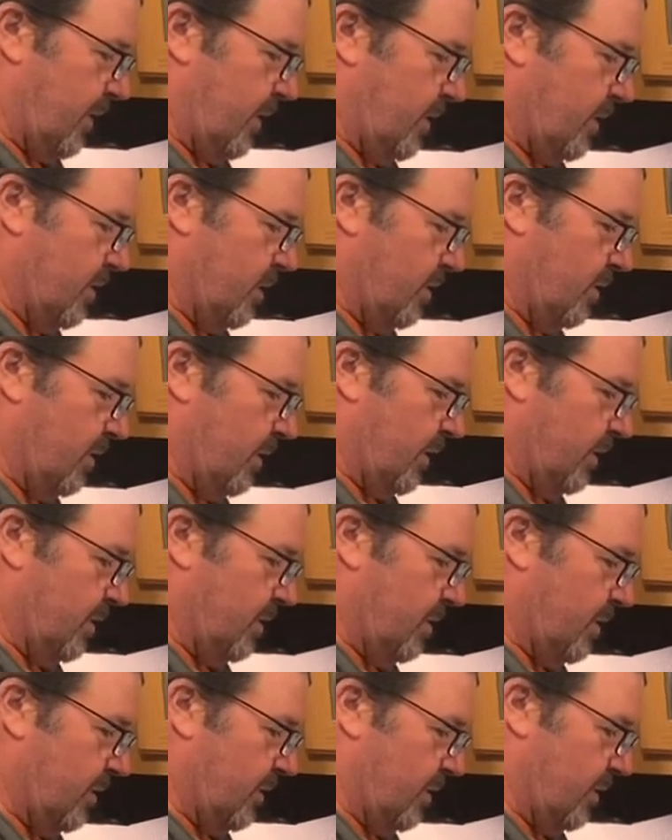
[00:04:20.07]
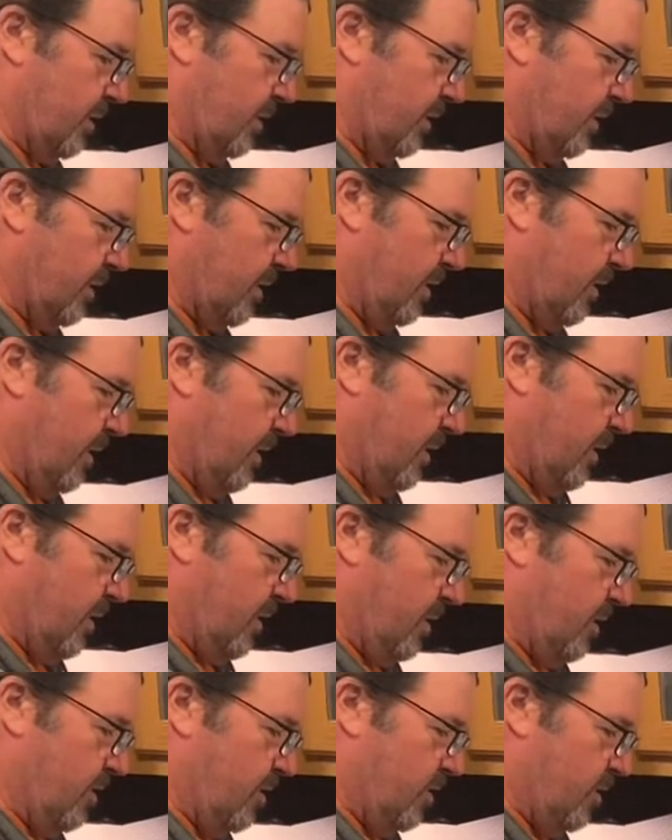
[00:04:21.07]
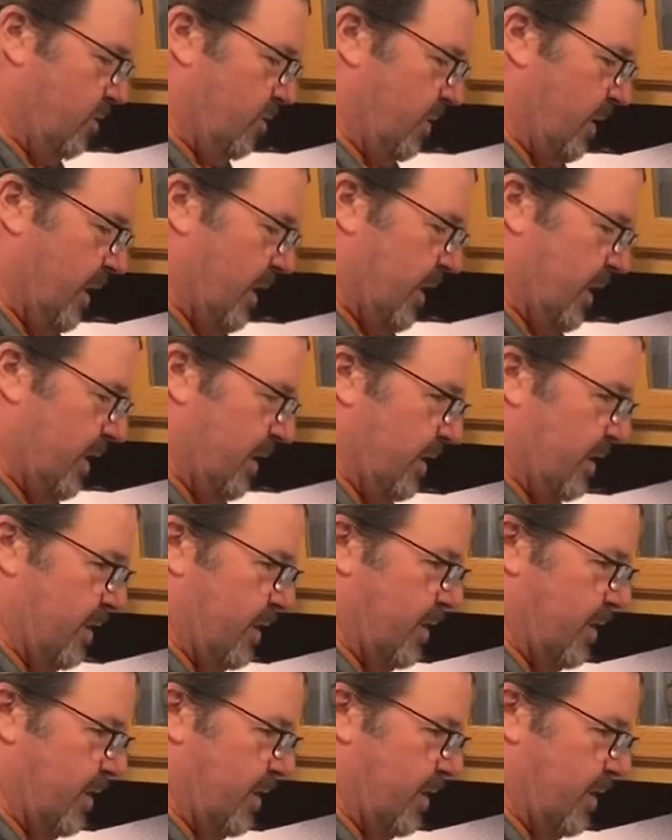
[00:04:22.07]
So let's do that.